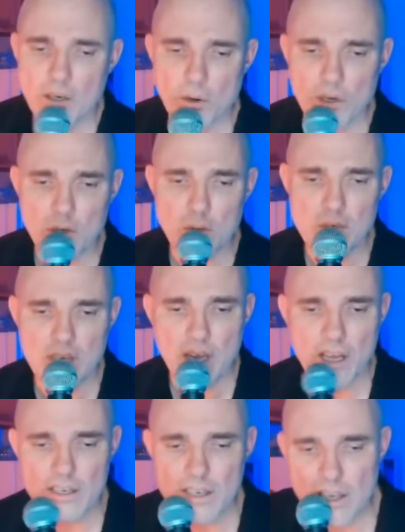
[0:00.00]
what
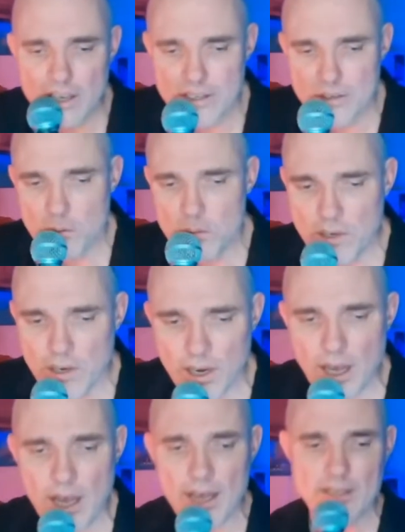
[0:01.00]
upsilon does? Upsilon
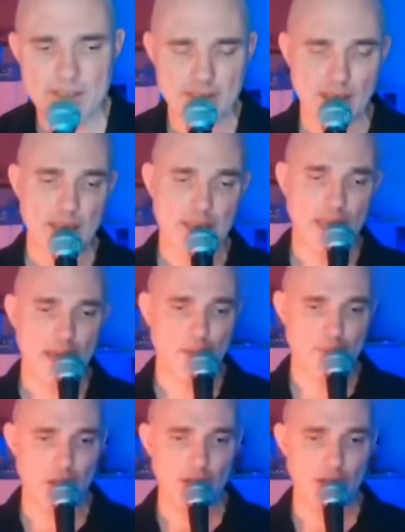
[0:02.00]
hides a digamma.